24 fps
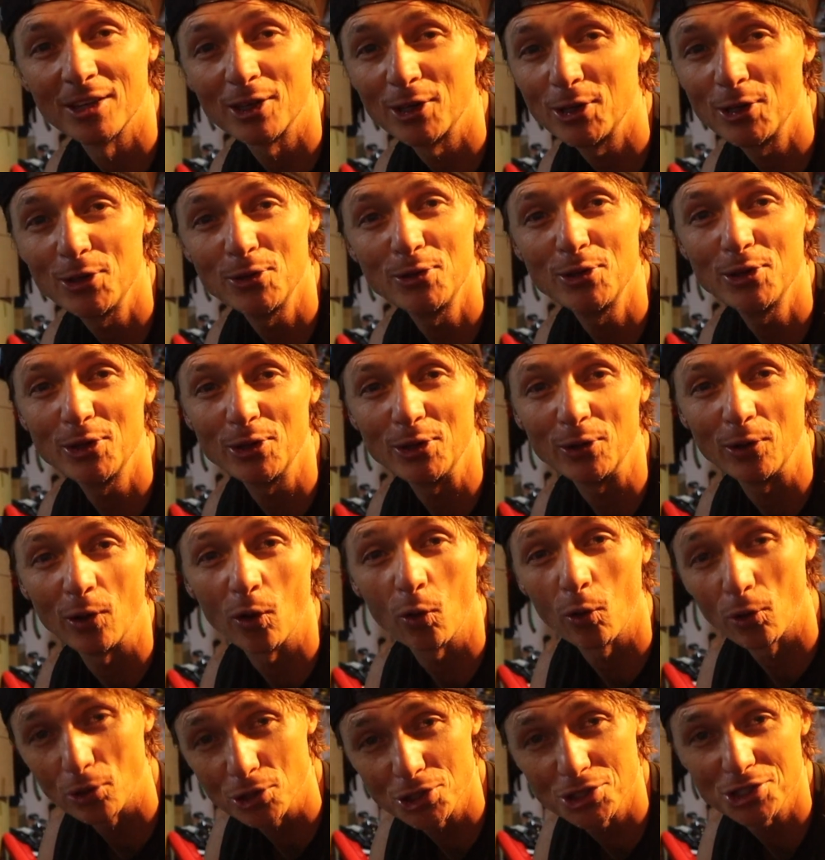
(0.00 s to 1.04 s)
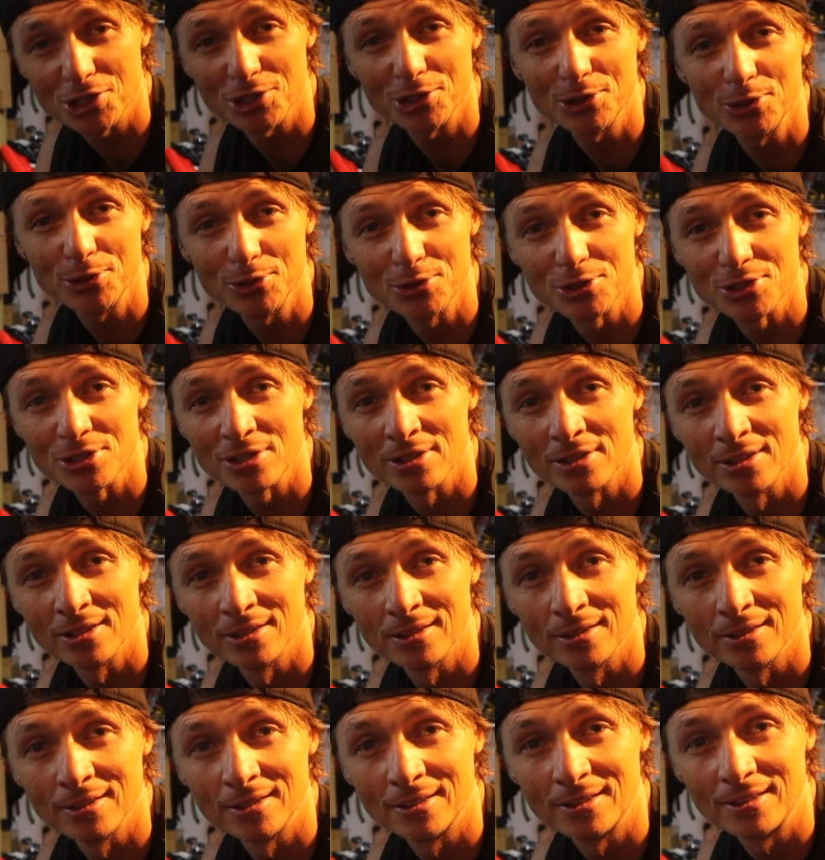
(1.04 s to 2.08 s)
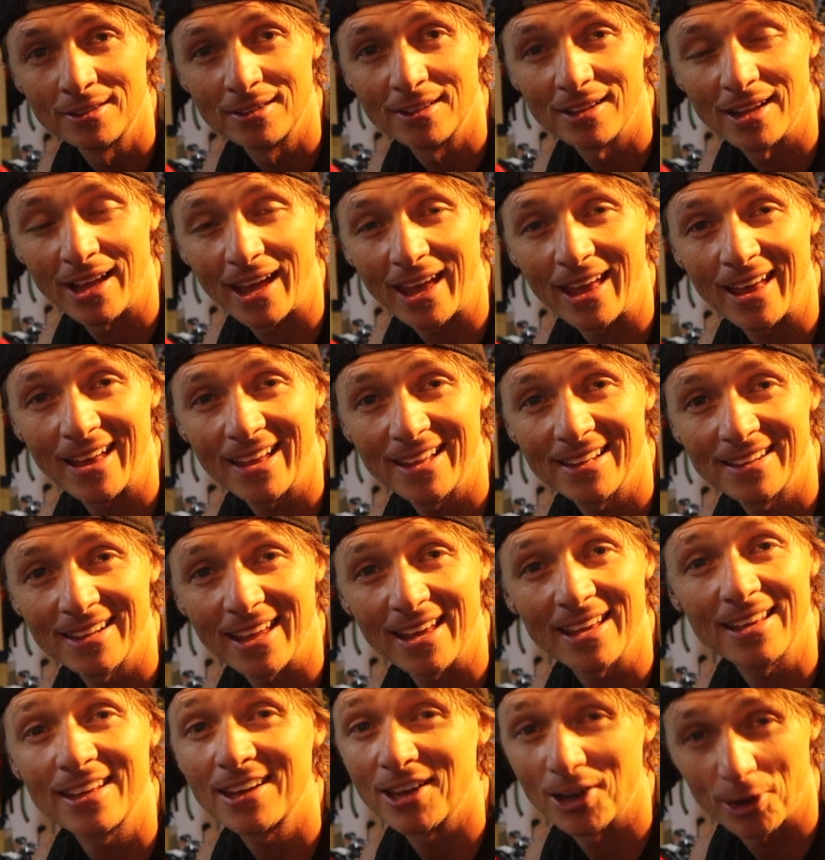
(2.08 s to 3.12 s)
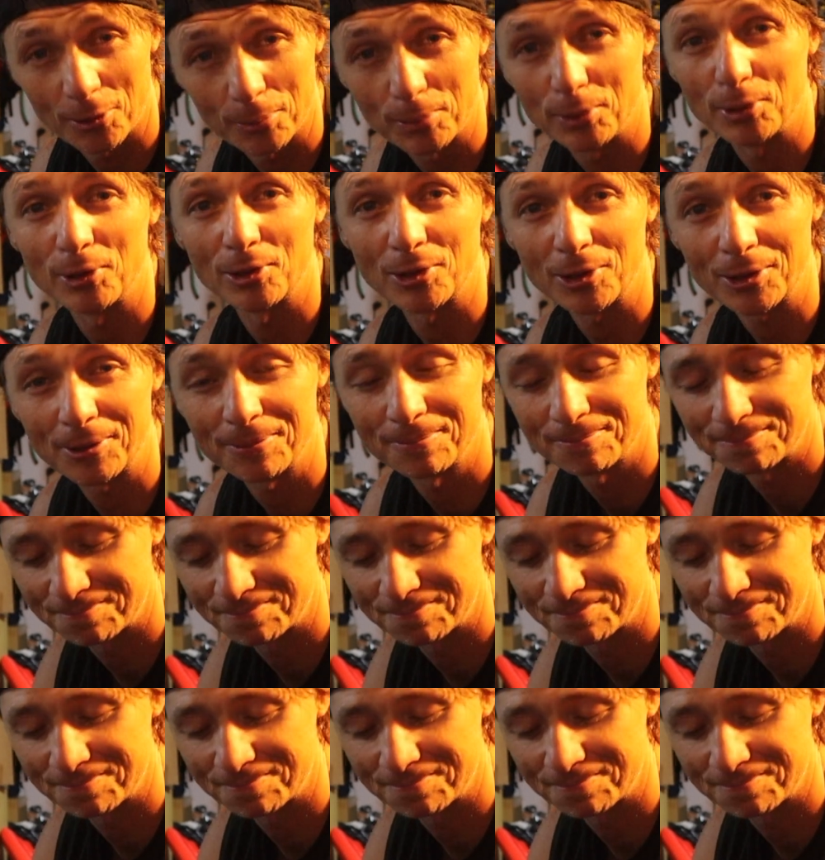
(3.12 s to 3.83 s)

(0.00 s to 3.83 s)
Who knew? Horseshoes and a gear puller.